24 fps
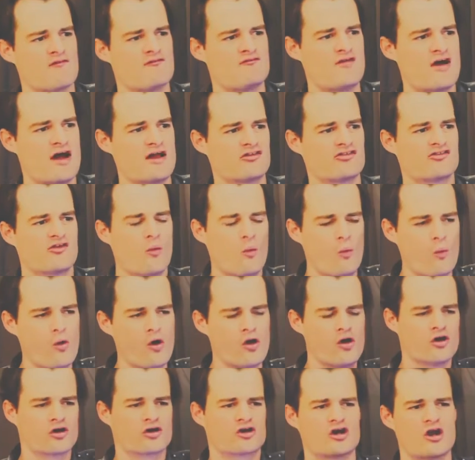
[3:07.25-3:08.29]
fence and
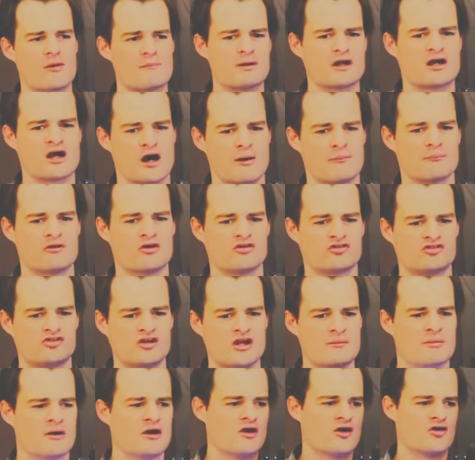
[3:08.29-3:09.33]
we're going to become the
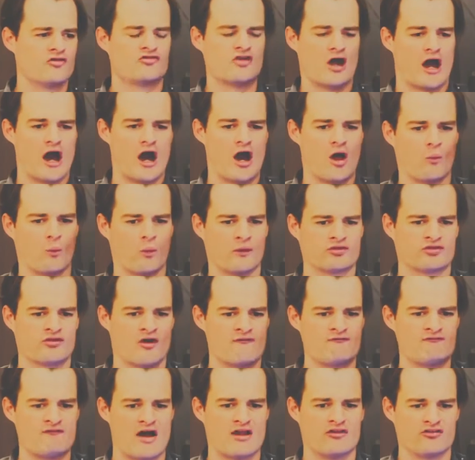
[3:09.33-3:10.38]
sheep? Down with the
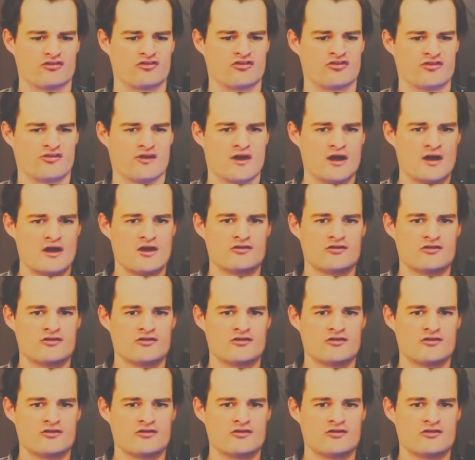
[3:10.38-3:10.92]
fence.